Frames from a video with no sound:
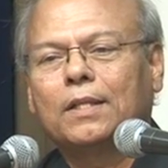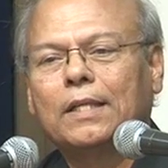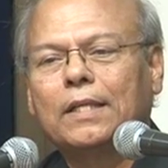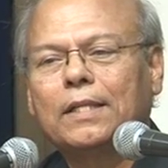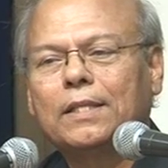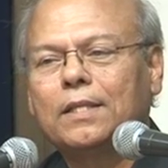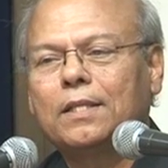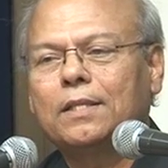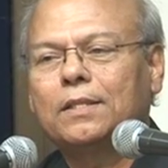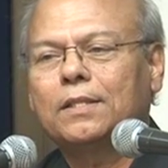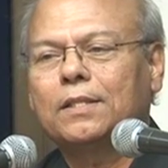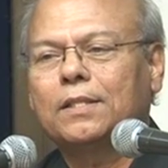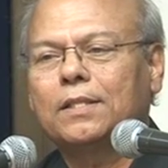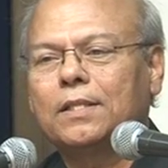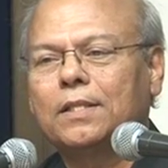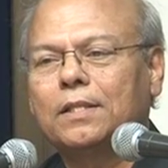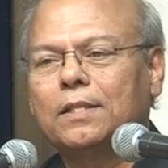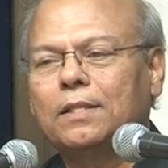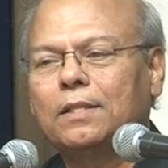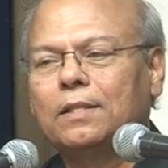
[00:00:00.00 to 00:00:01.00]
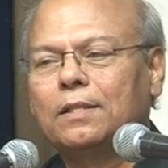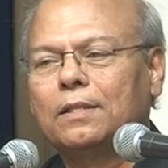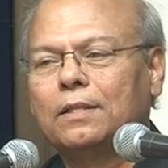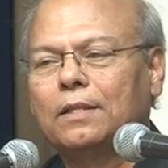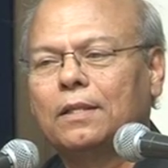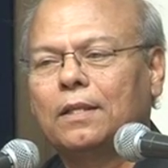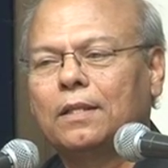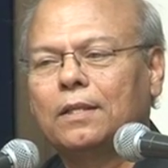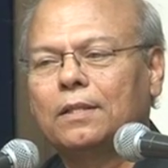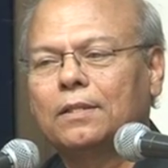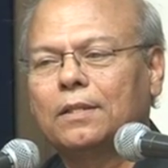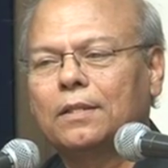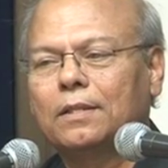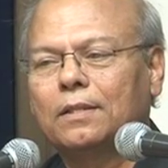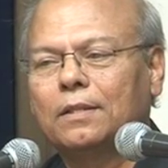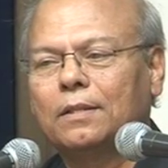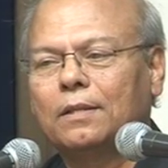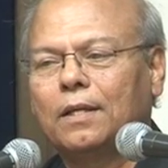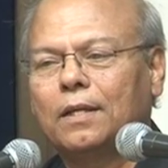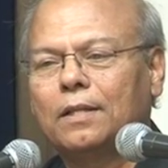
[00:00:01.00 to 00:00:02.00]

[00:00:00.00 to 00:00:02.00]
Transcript: agency and,